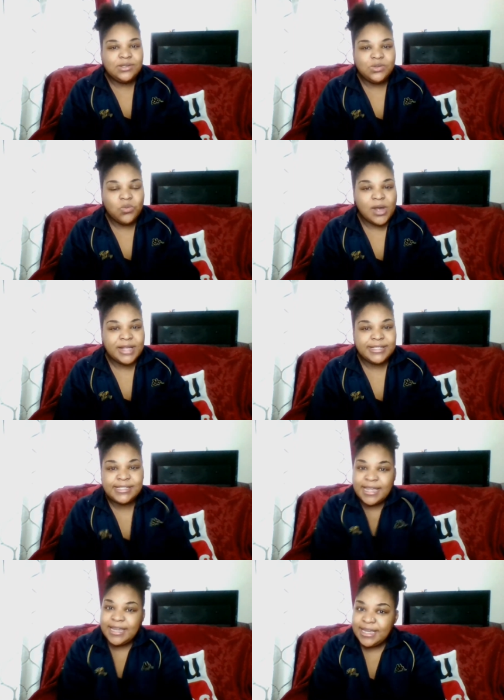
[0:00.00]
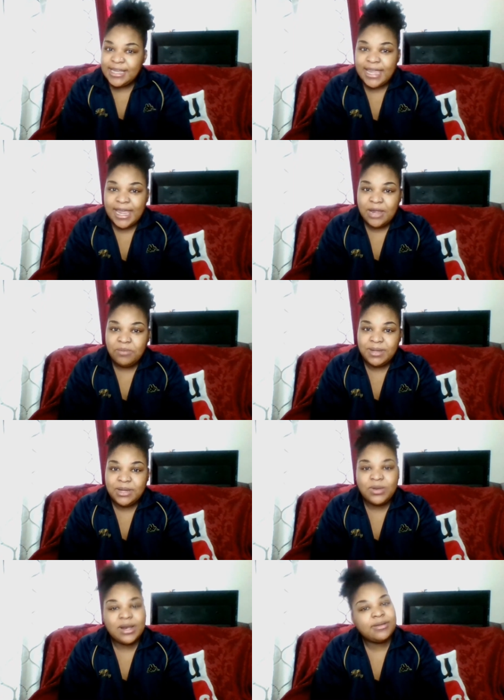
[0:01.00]
was dating
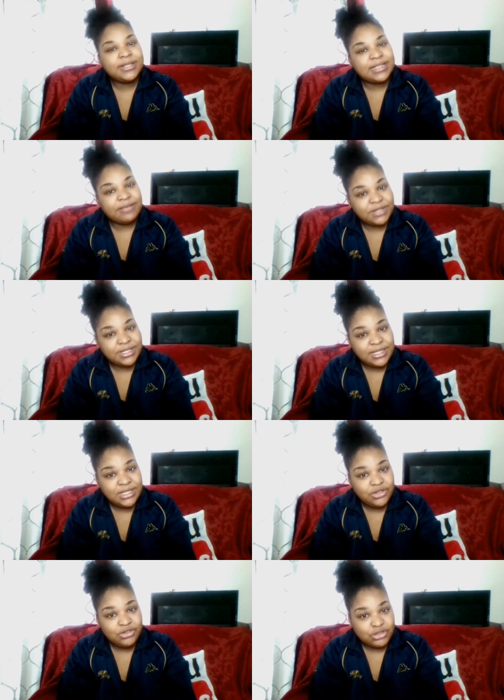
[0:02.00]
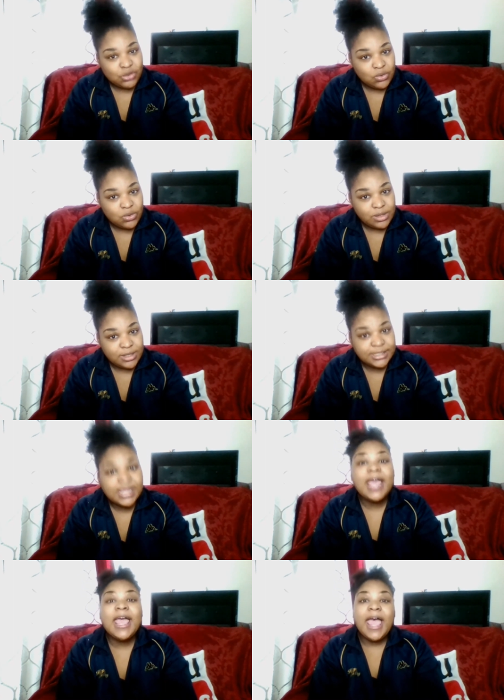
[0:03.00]
KB when I was 17 years old
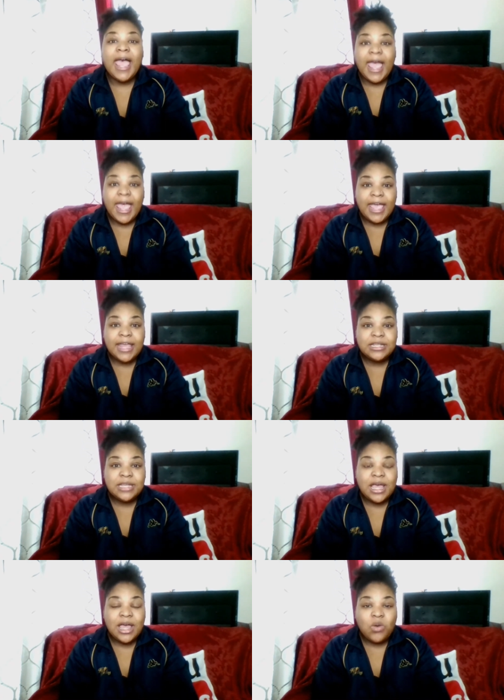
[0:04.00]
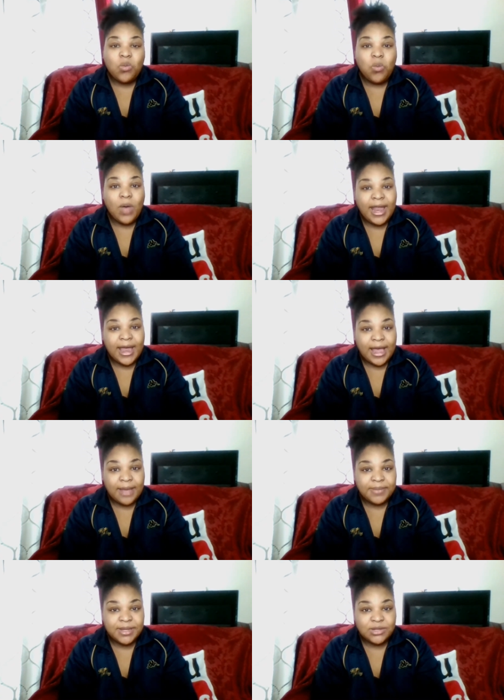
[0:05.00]
and what
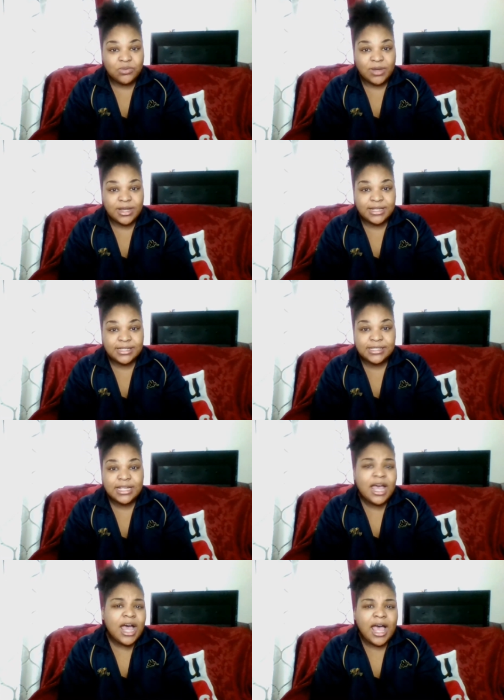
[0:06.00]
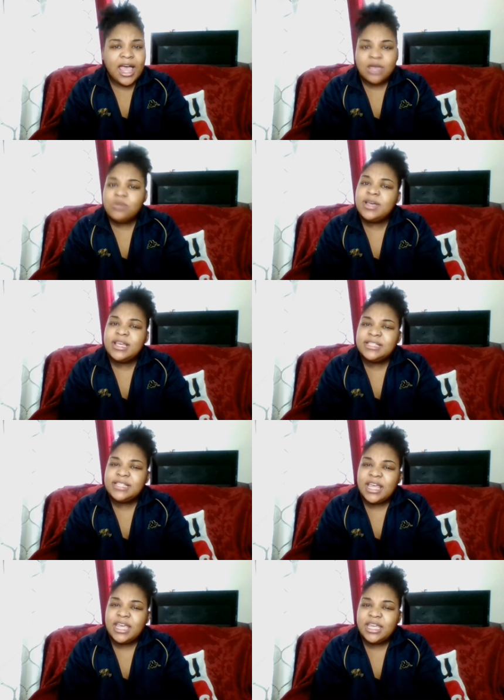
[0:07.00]
happened was I was
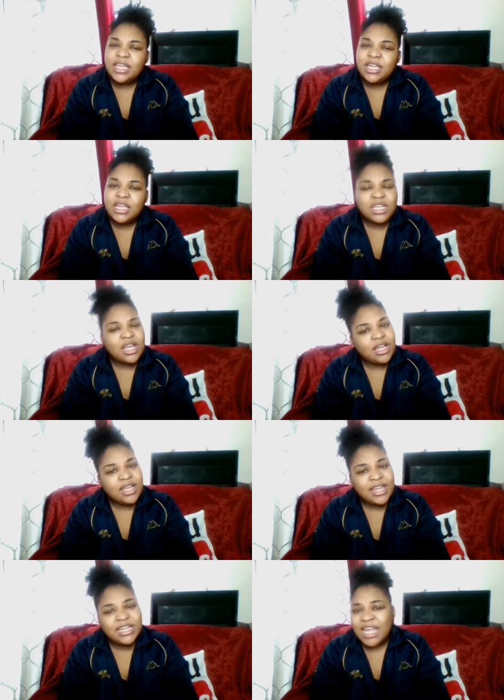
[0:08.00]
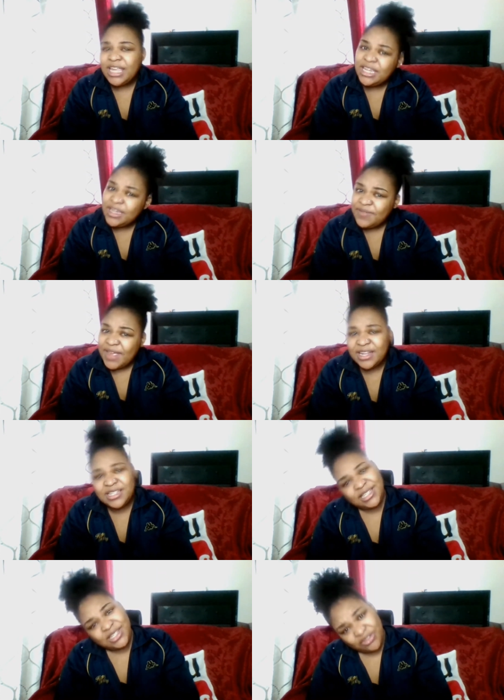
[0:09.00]
like young and naive and
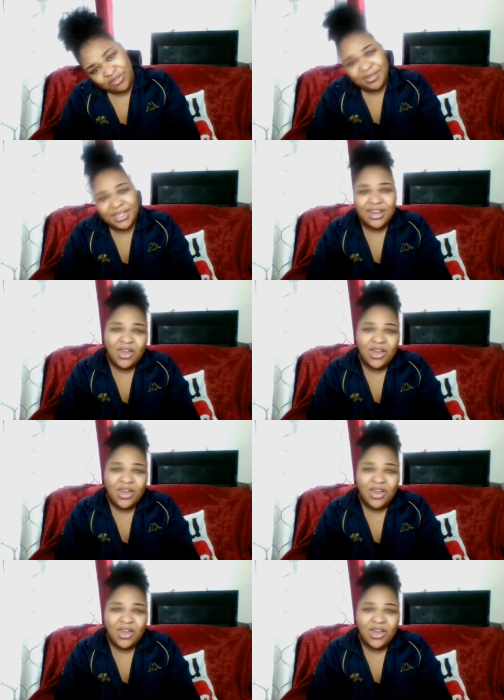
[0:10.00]
stupid.